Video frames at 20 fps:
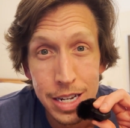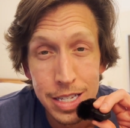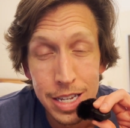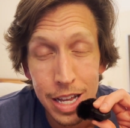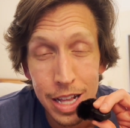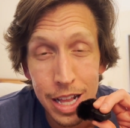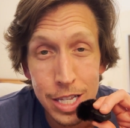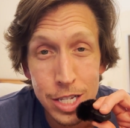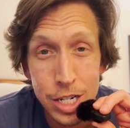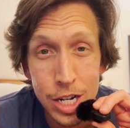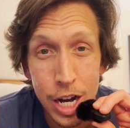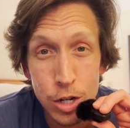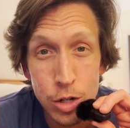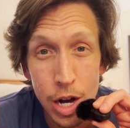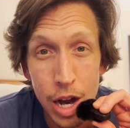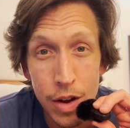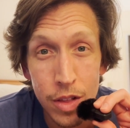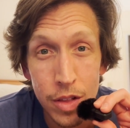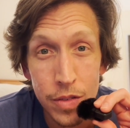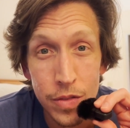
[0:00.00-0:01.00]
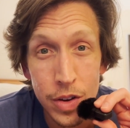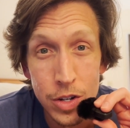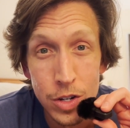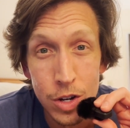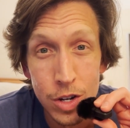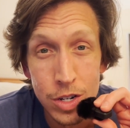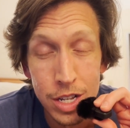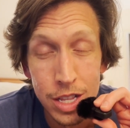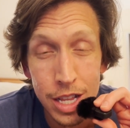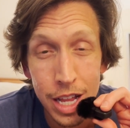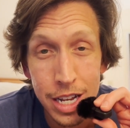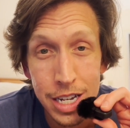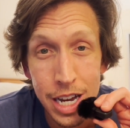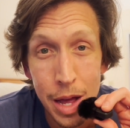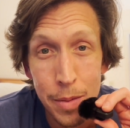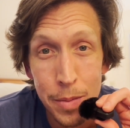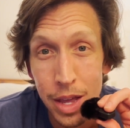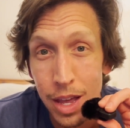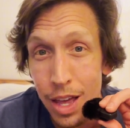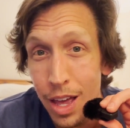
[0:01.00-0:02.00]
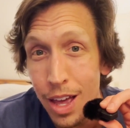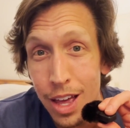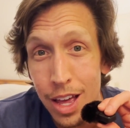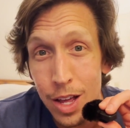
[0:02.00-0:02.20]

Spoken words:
It's a let's talk travel adventures and let Tommy